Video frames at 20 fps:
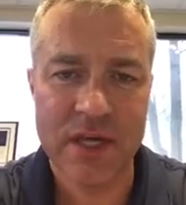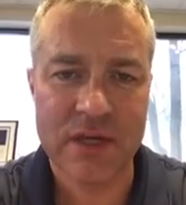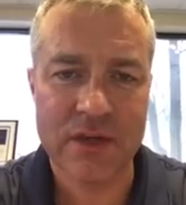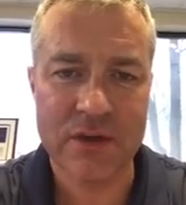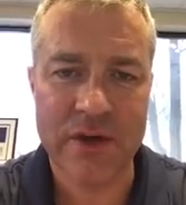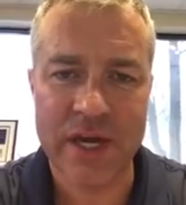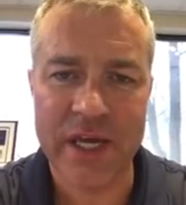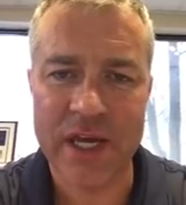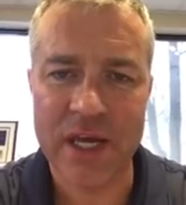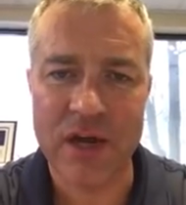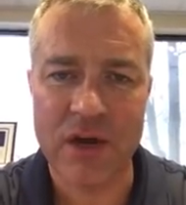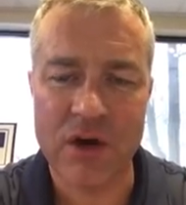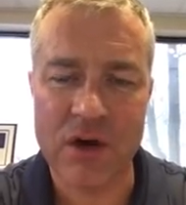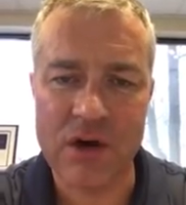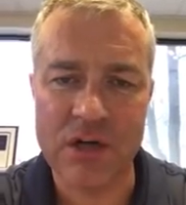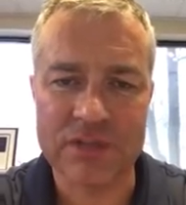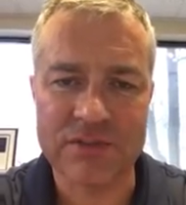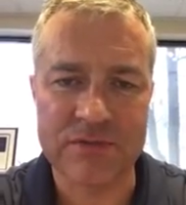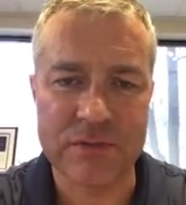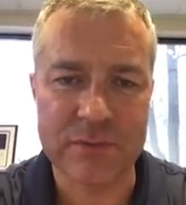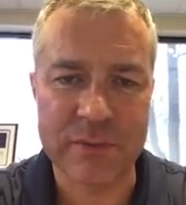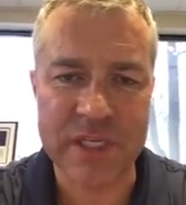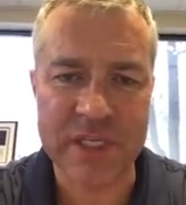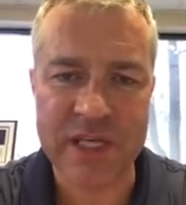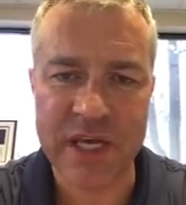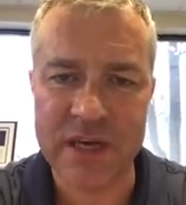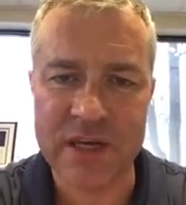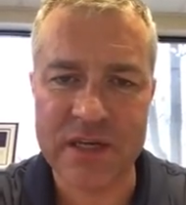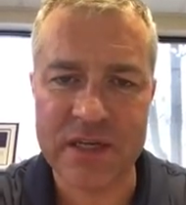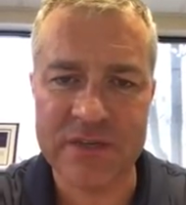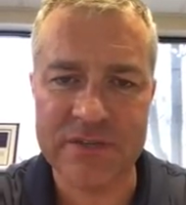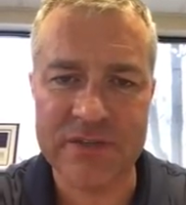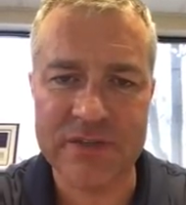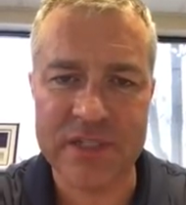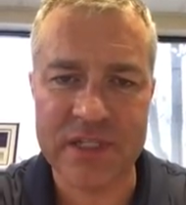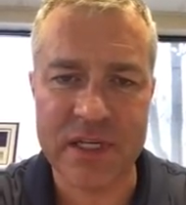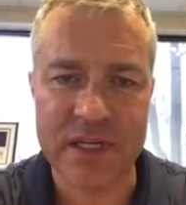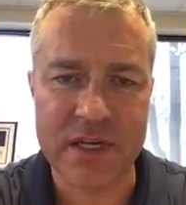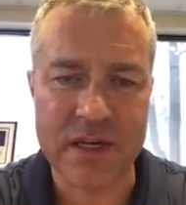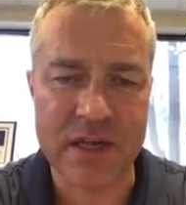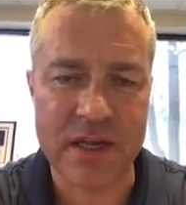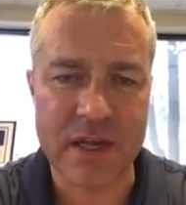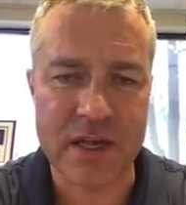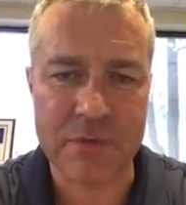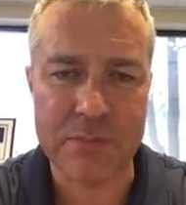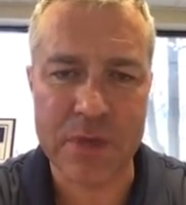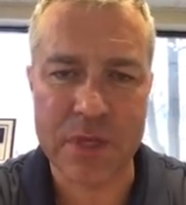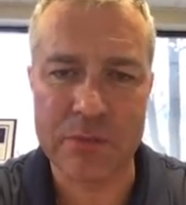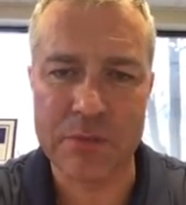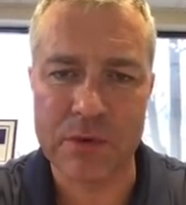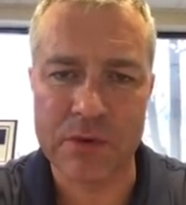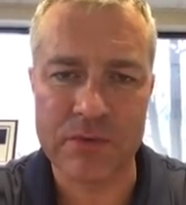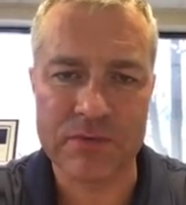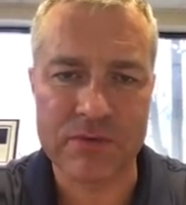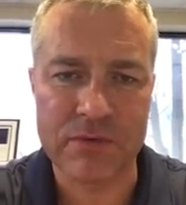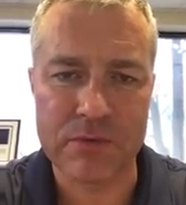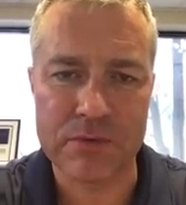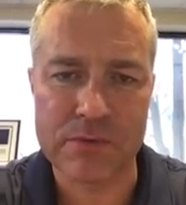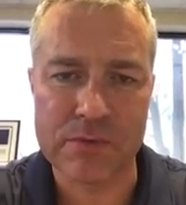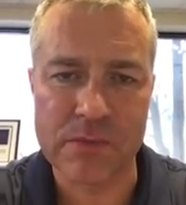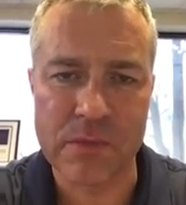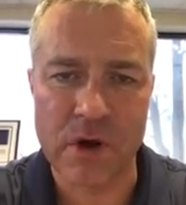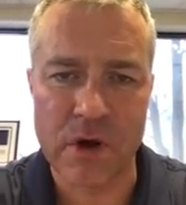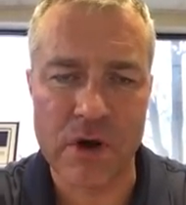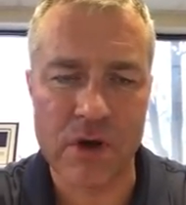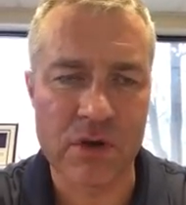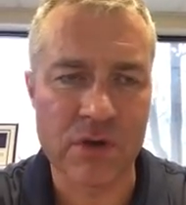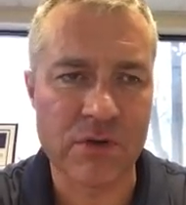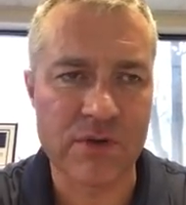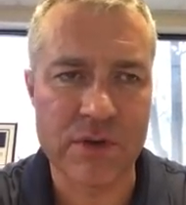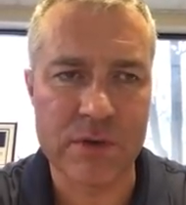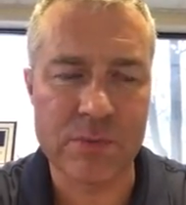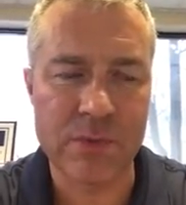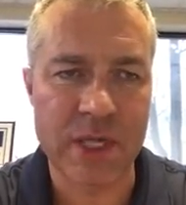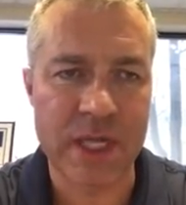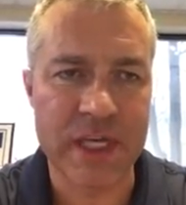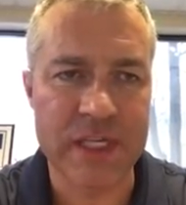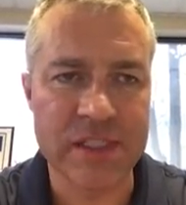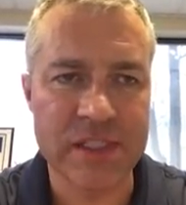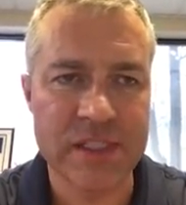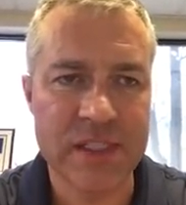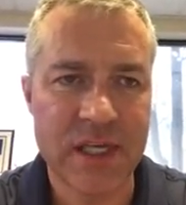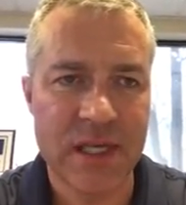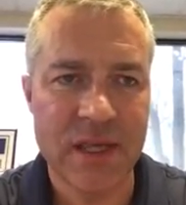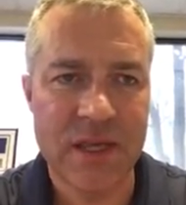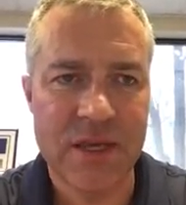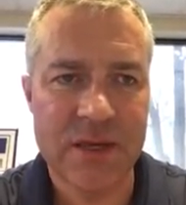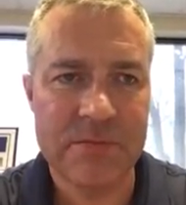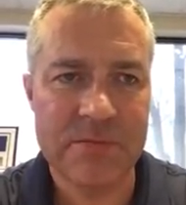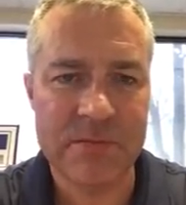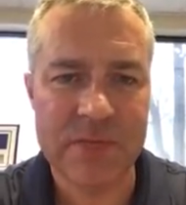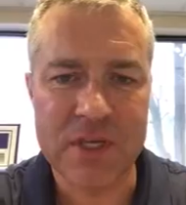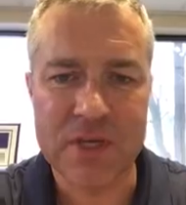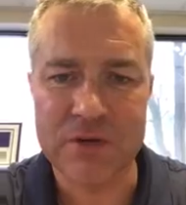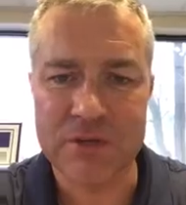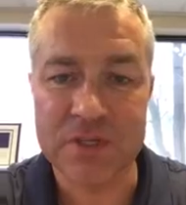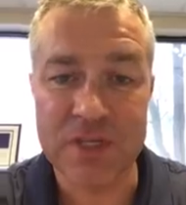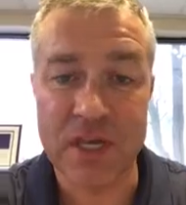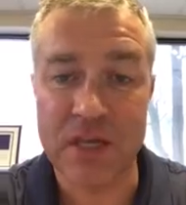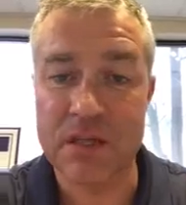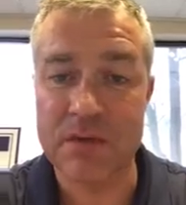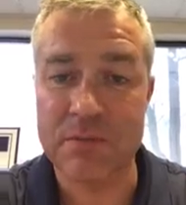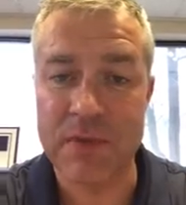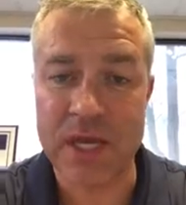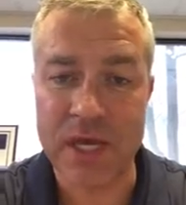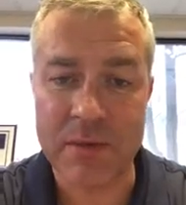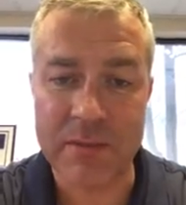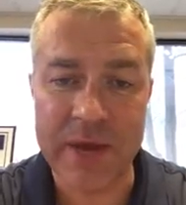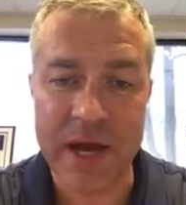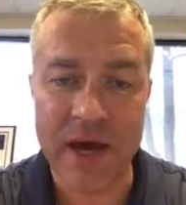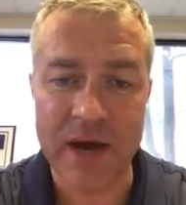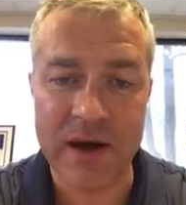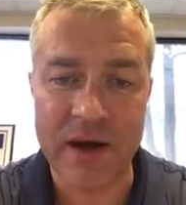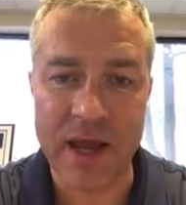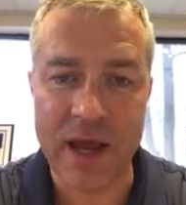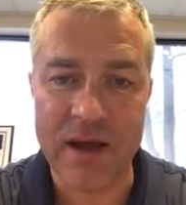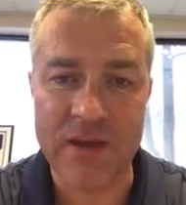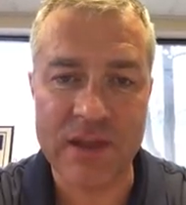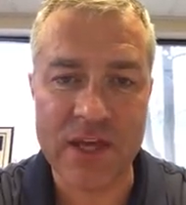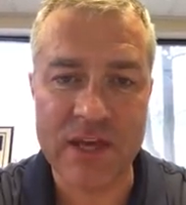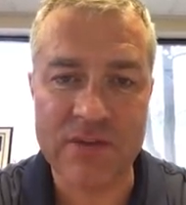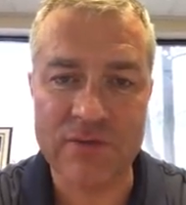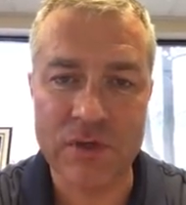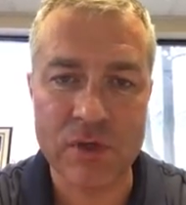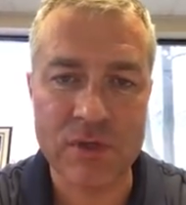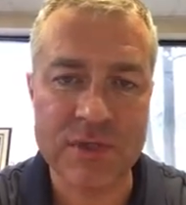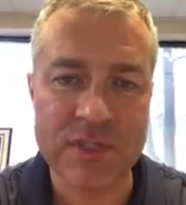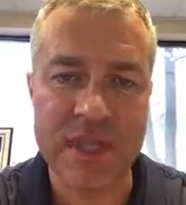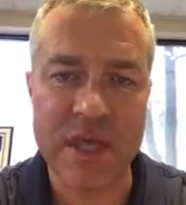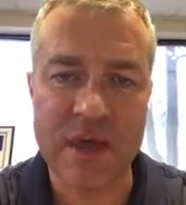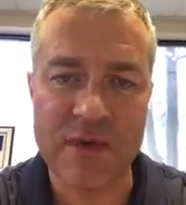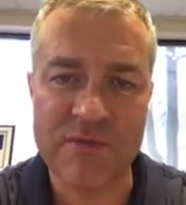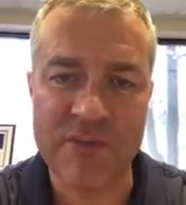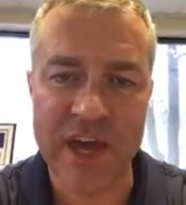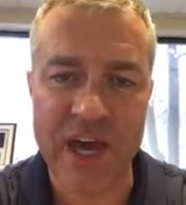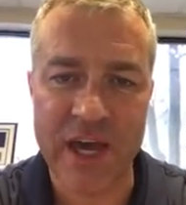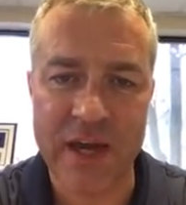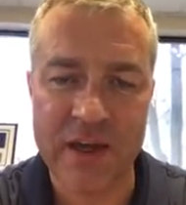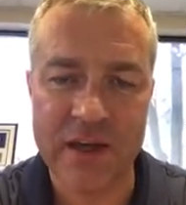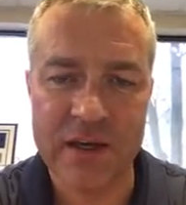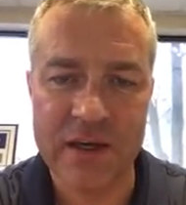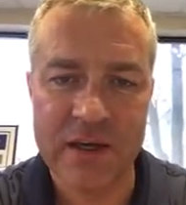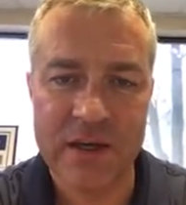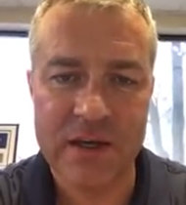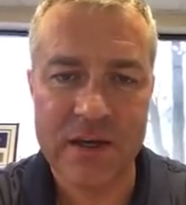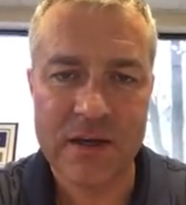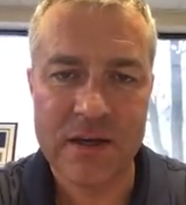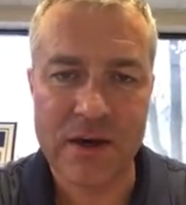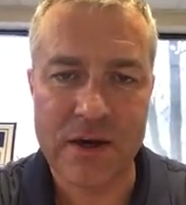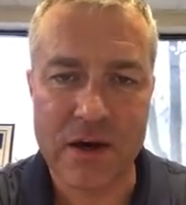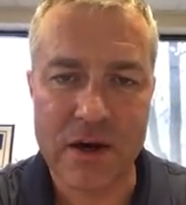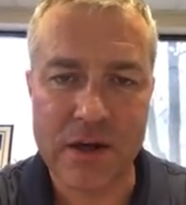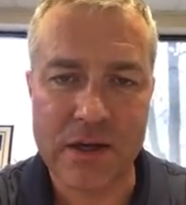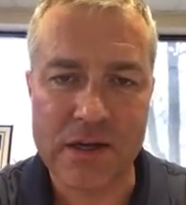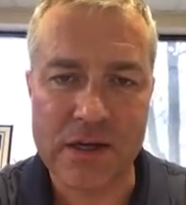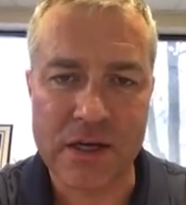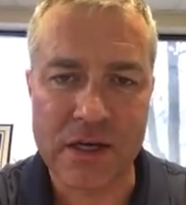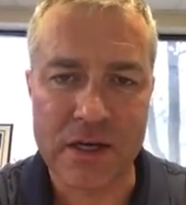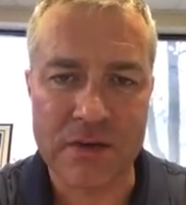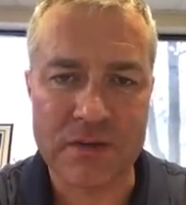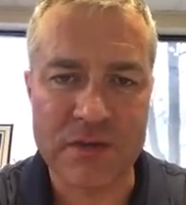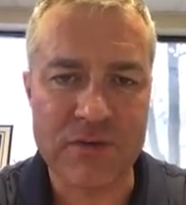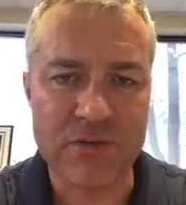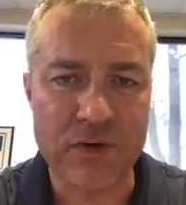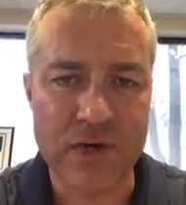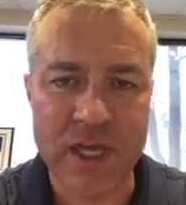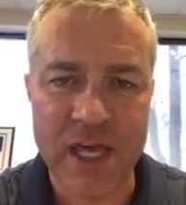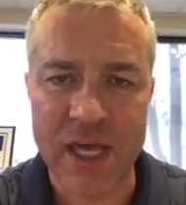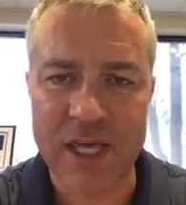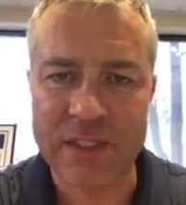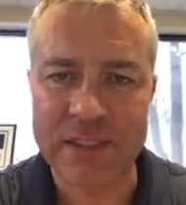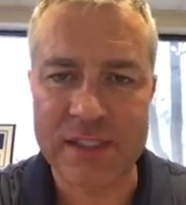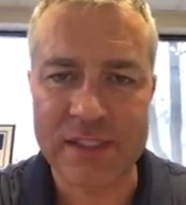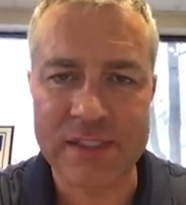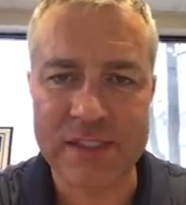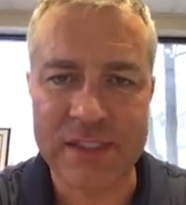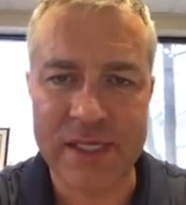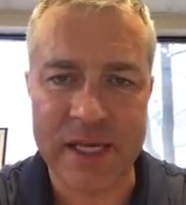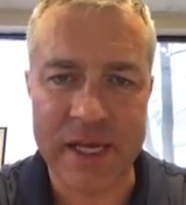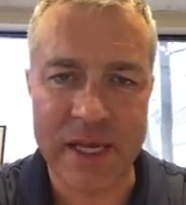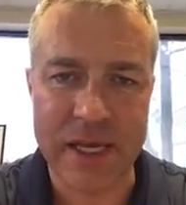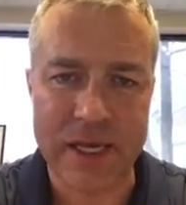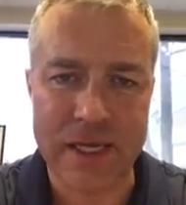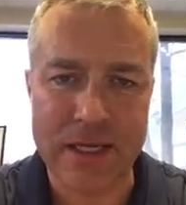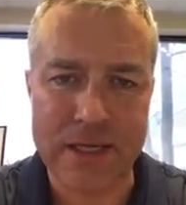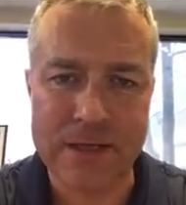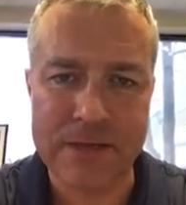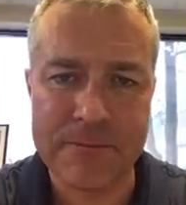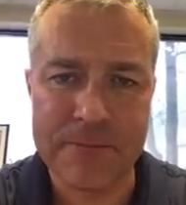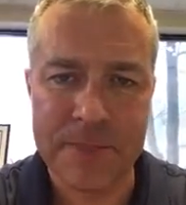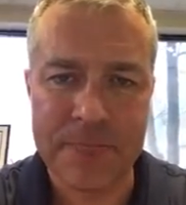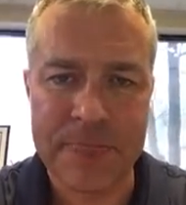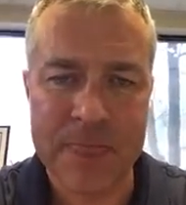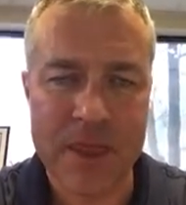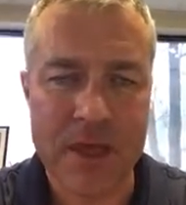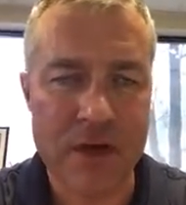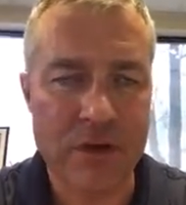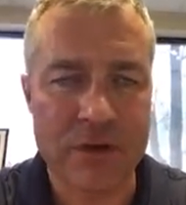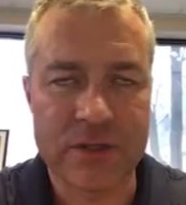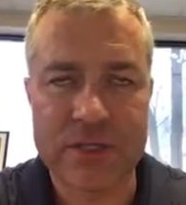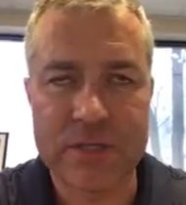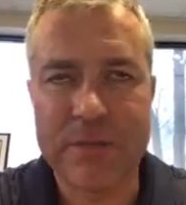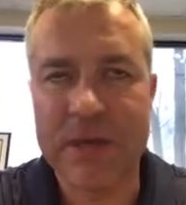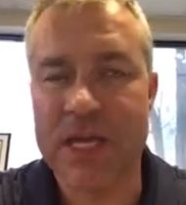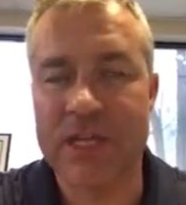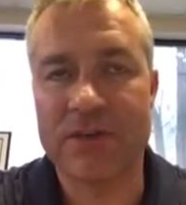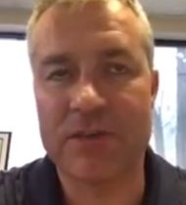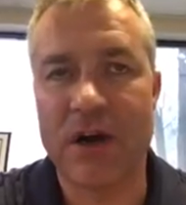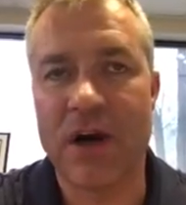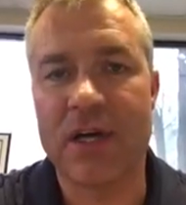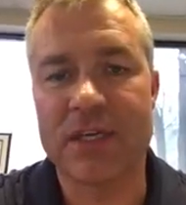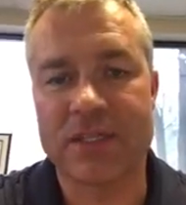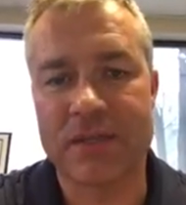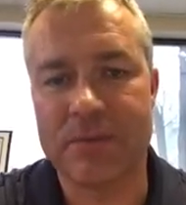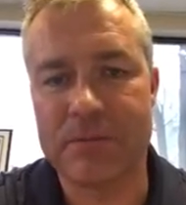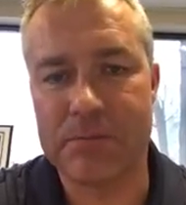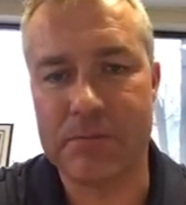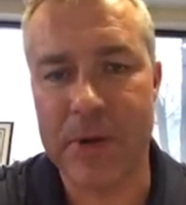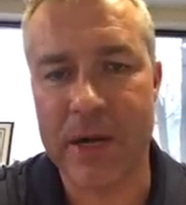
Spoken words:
You know, I get calls from detectives and people from all over the place, you know, telling me about how they've used the M-Vac on different cases, and you know, to me, it's awesome.